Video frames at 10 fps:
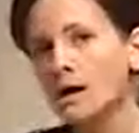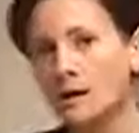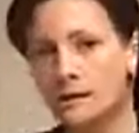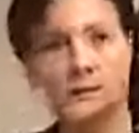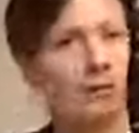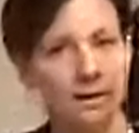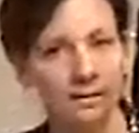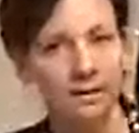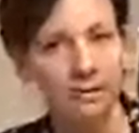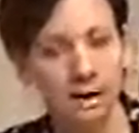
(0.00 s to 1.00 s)
in some
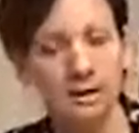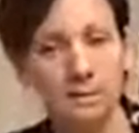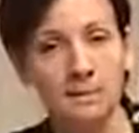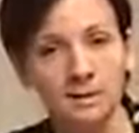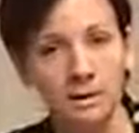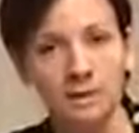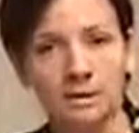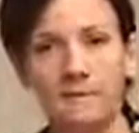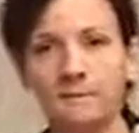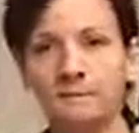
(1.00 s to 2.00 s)
ways to get them
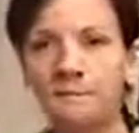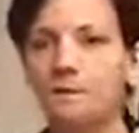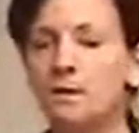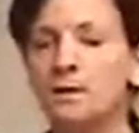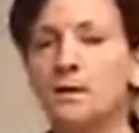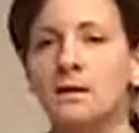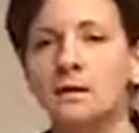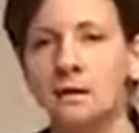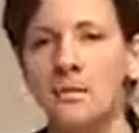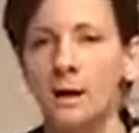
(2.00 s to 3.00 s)
started.
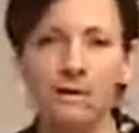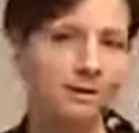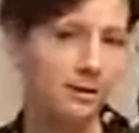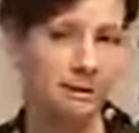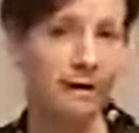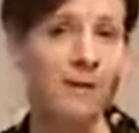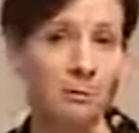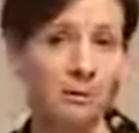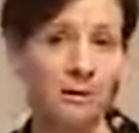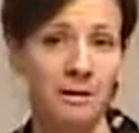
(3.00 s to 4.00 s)
It's about a
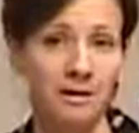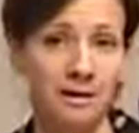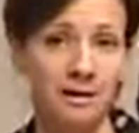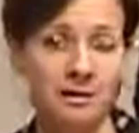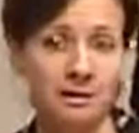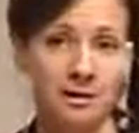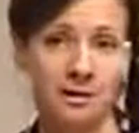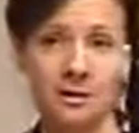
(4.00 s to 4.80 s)
vowel, and you need to